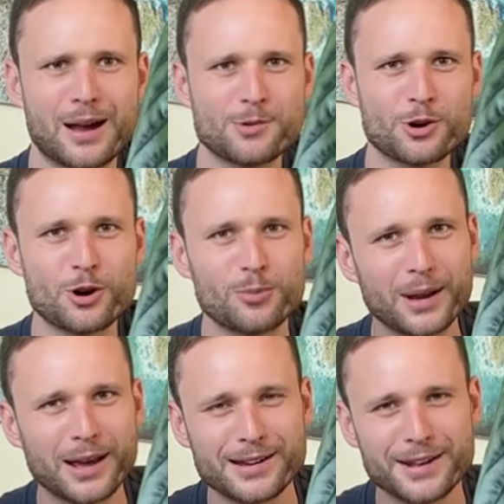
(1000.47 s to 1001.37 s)
I'm not
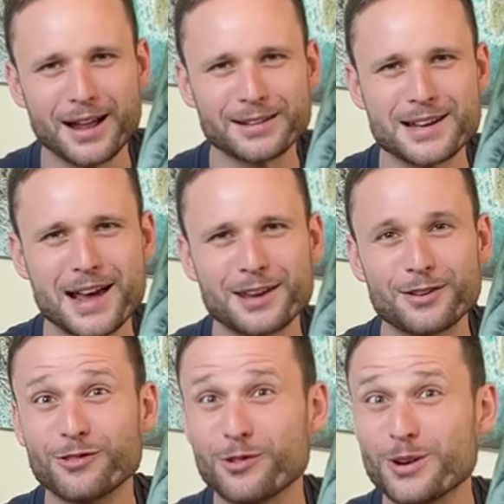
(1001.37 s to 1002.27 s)
complaining. I'll take
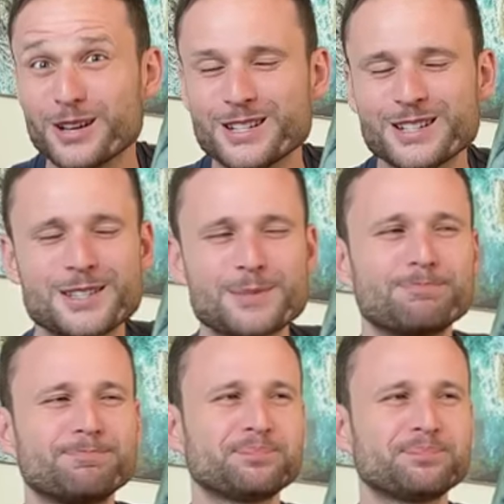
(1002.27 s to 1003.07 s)
it for what it is.